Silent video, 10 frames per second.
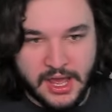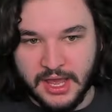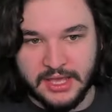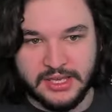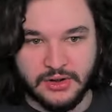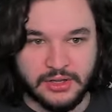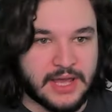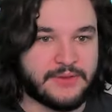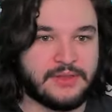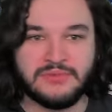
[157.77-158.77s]
uh, gear
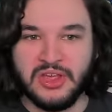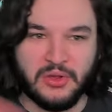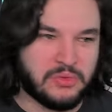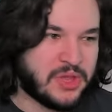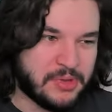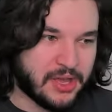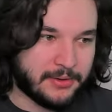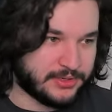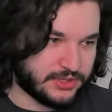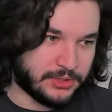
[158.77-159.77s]
eleven, they'll, they'll be able
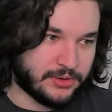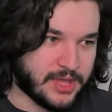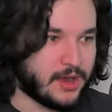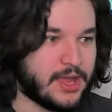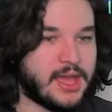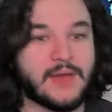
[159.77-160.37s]
to solo carry it.